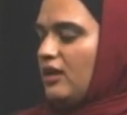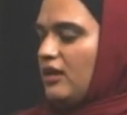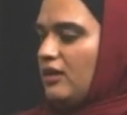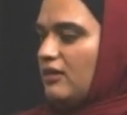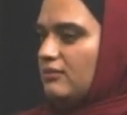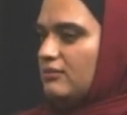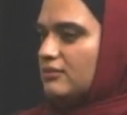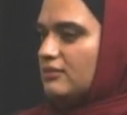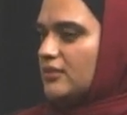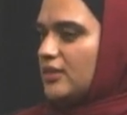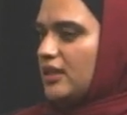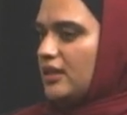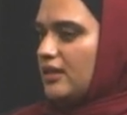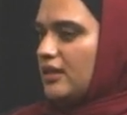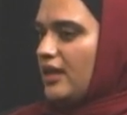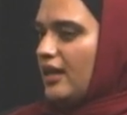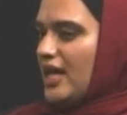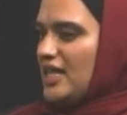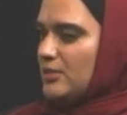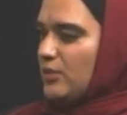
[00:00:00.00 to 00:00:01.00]
Um,
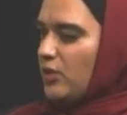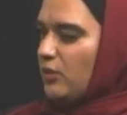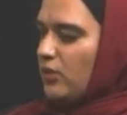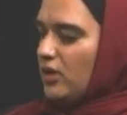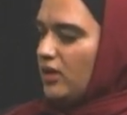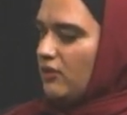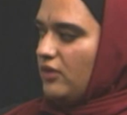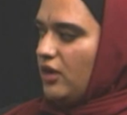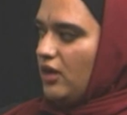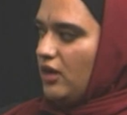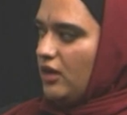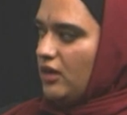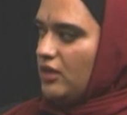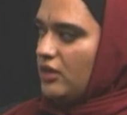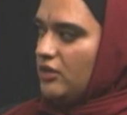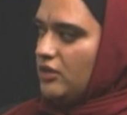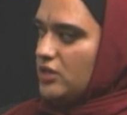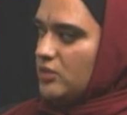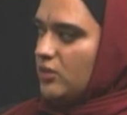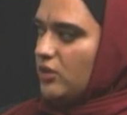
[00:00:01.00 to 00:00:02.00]
has been one of our
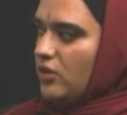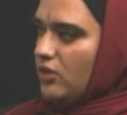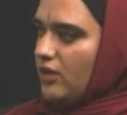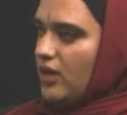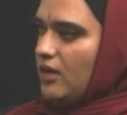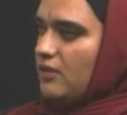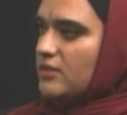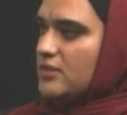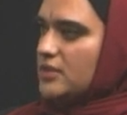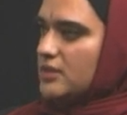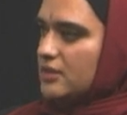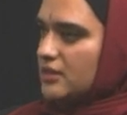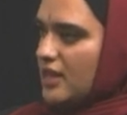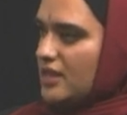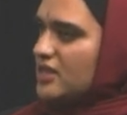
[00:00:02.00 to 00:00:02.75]
huge programs,